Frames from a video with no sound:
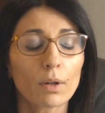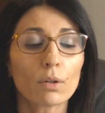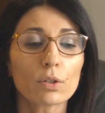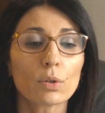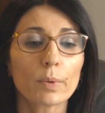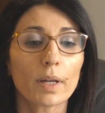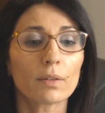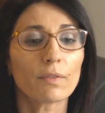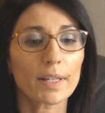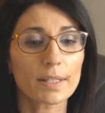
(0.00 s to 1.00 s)
Also, we are
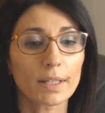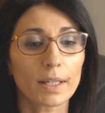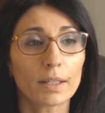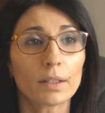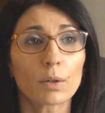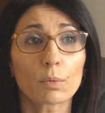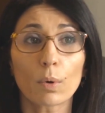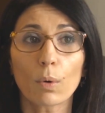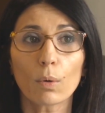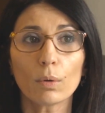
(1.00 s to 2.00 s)
investigating the
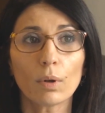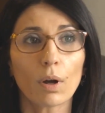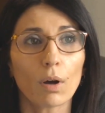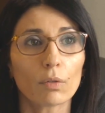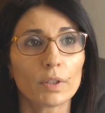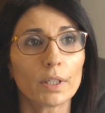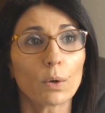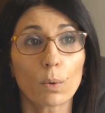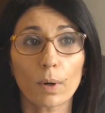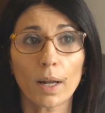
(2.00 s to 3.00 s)
role of the
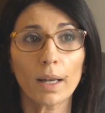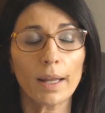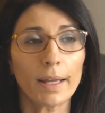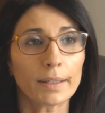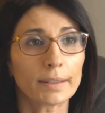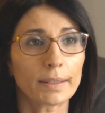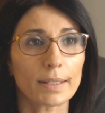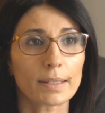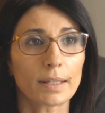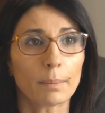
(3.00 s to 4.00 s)
oral and
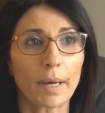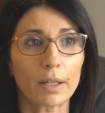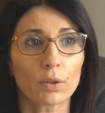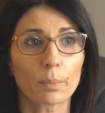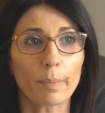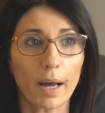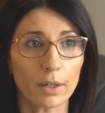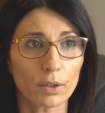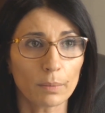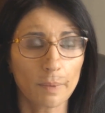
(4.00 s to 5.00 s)
intestinal
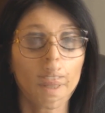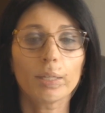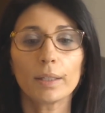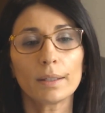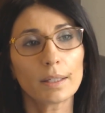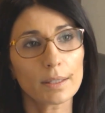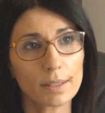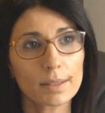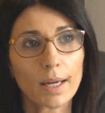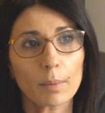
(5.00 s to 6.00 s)
microbiome in
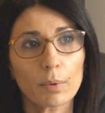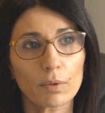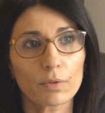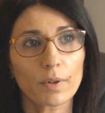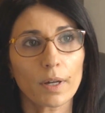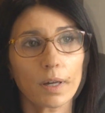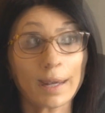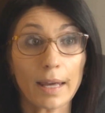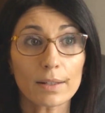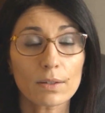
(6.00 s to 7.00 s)
this type of
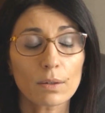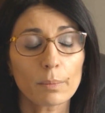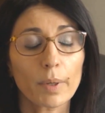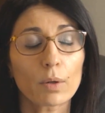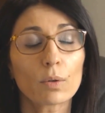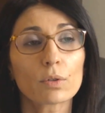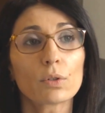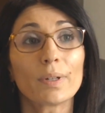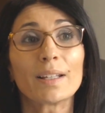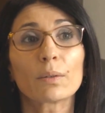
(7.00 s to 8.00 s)
cancer, but
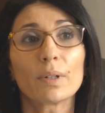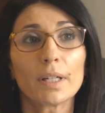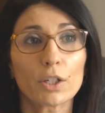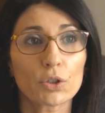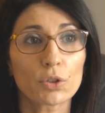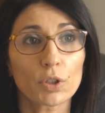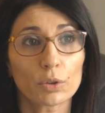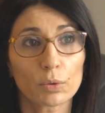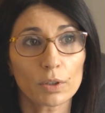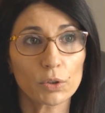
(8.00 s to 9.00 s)
also in relationship
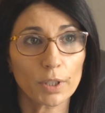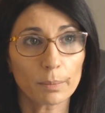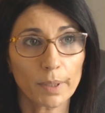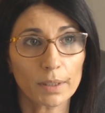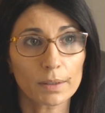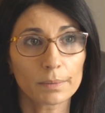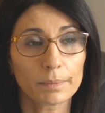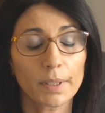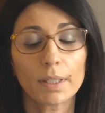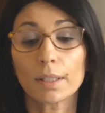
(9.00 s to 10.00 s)
to the treatment.
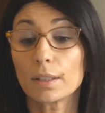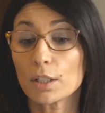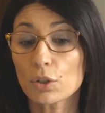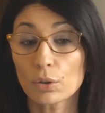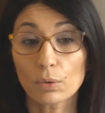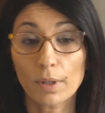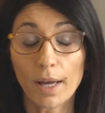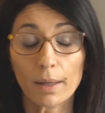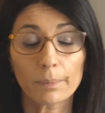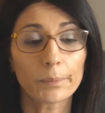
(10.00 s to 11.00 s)
In addition to
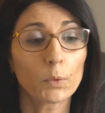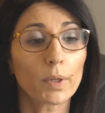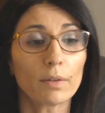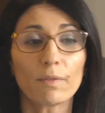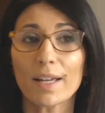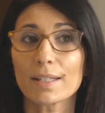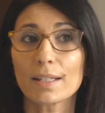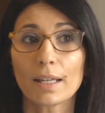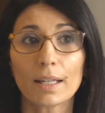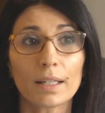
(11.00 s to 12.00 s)
that, we're
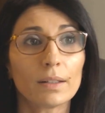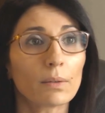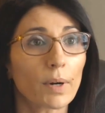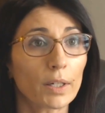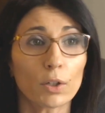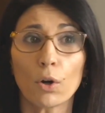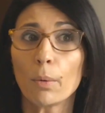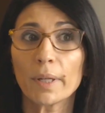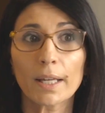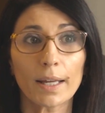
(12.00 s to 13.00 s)
investigating
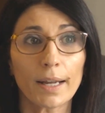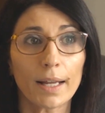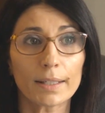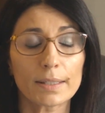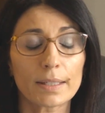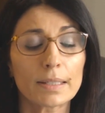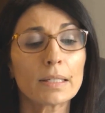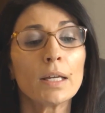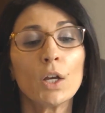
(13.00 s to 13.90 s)
proteomic analysis,